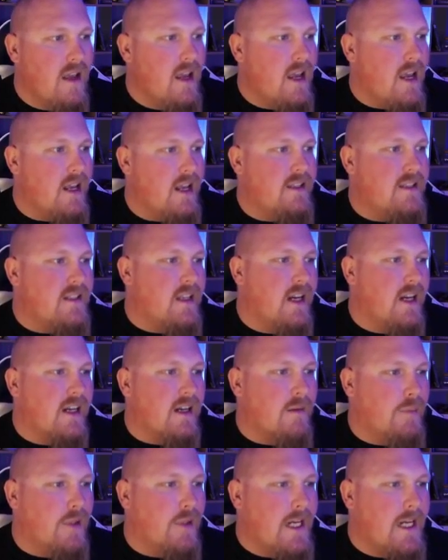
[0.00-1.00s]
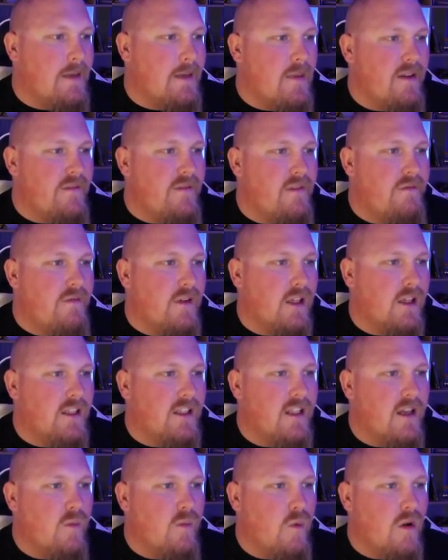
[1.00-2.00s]
Instead of complaining about
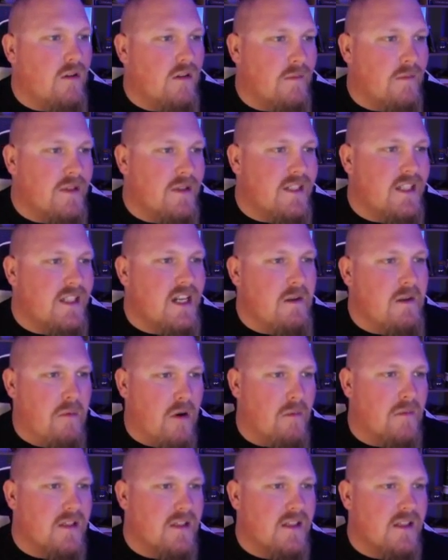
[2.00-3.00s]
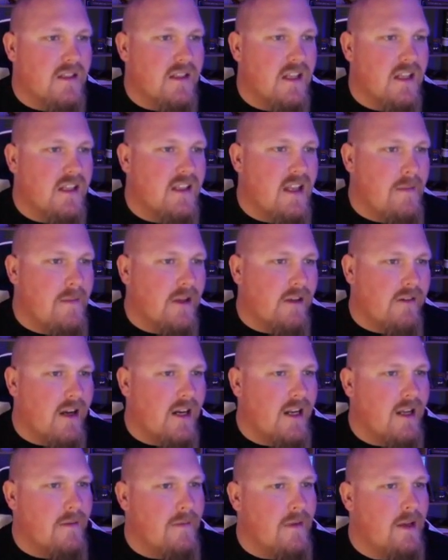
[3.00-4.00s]
fulfilling their welcome in city promises, these
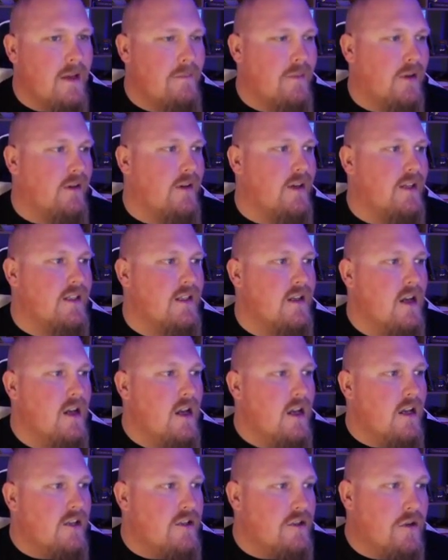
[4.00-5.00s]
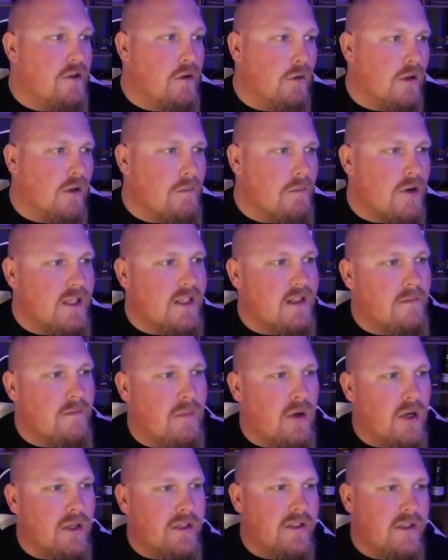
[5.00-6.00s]
Democrat hip hypocrites should call on President
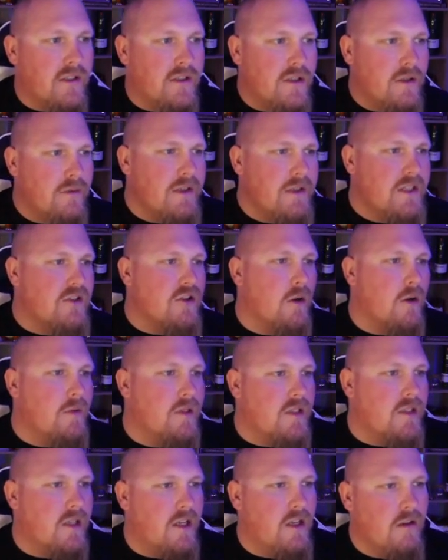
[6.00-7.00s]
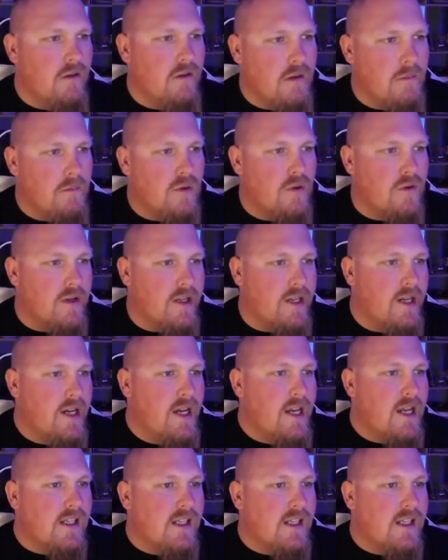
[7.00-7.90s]
Biden to do his job and secure the border,